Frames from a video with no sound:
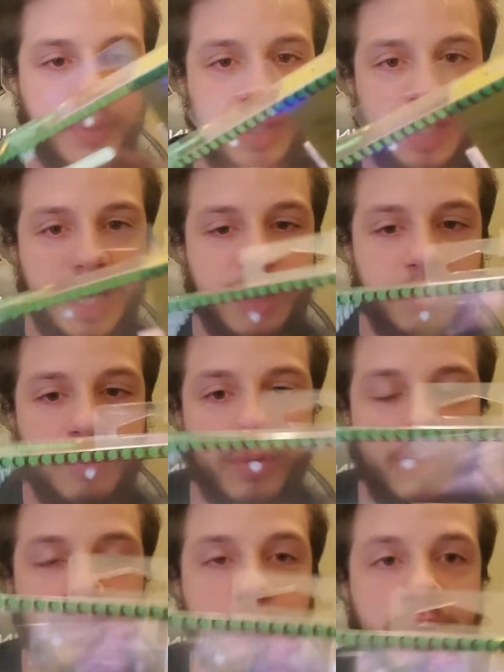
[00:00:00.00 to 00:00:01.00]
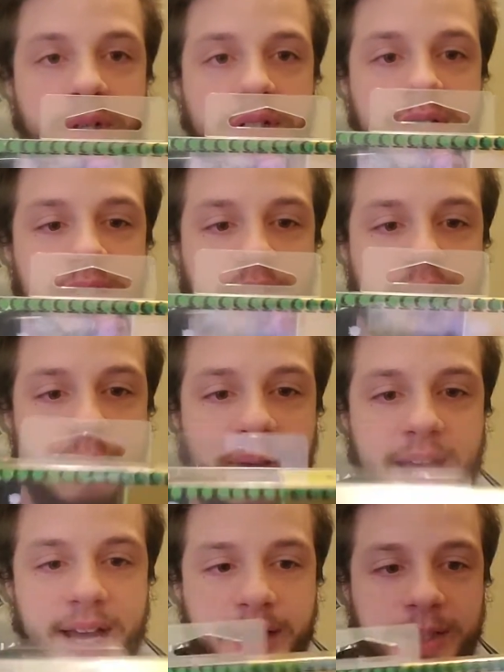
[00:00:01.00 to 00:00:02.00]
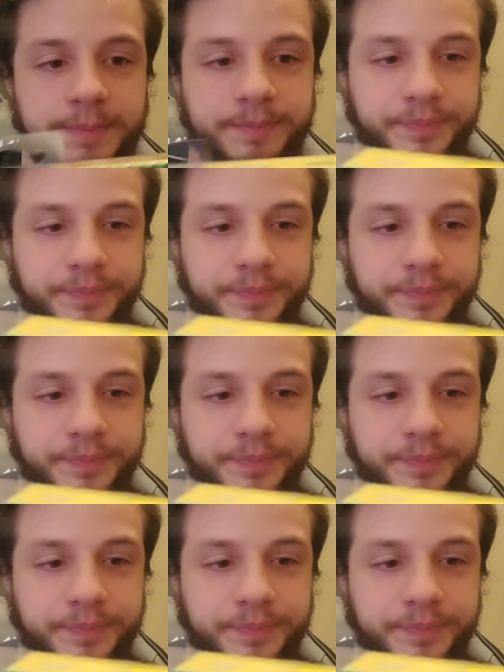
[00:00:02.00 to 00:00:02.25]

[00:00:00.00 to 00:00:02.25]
but yeah, more of the bushes on the back.